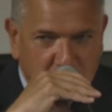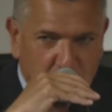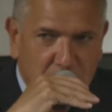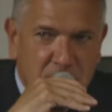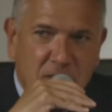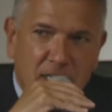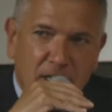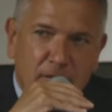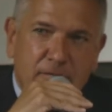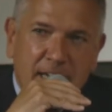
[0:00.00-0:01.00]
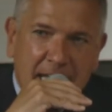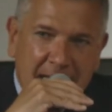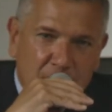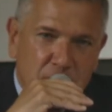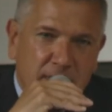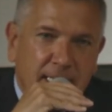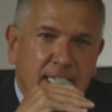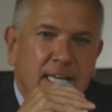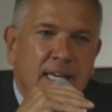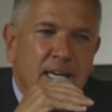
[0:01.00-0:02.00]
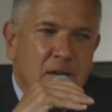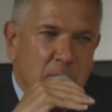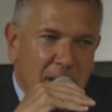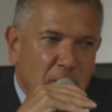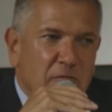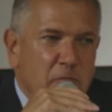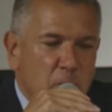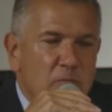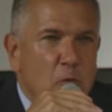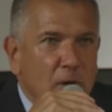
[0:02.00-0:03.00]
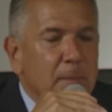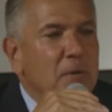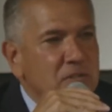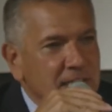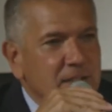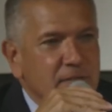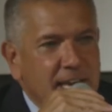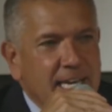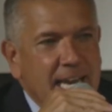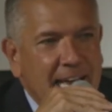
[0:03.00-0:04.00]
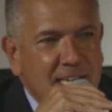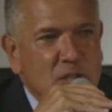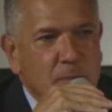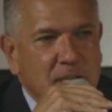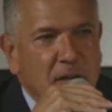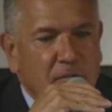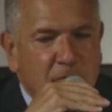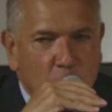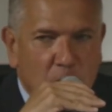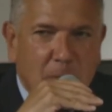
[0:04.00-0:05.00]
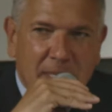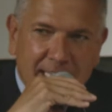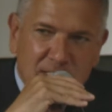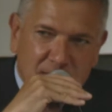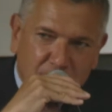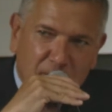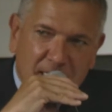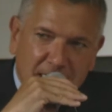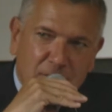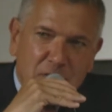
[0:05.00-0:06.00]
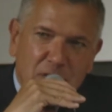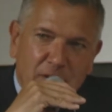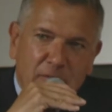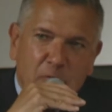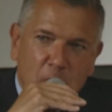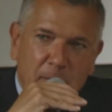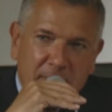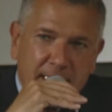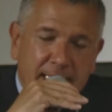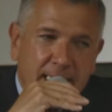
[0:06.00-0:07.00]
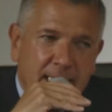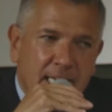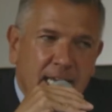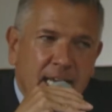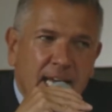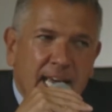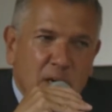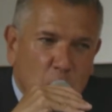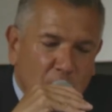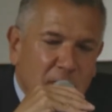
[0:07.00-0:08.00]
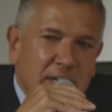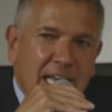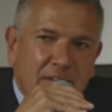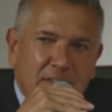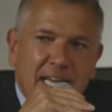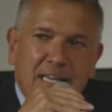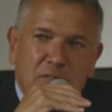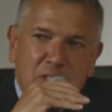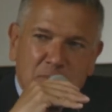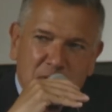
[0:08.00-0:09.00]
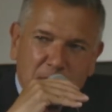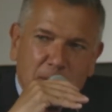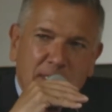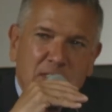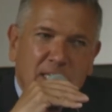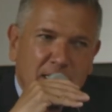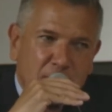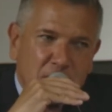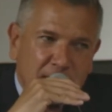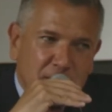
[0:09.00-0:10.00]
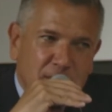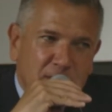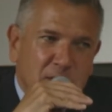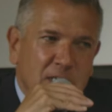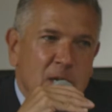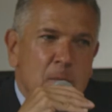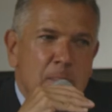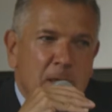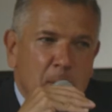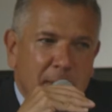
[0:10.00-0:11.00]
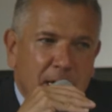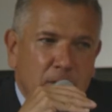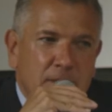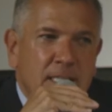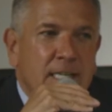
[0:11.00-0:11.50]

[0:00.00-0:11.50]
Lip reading: units of housing. About 40% of that has to be affordable at different levels of affordability. And we're going to have some serious conversations about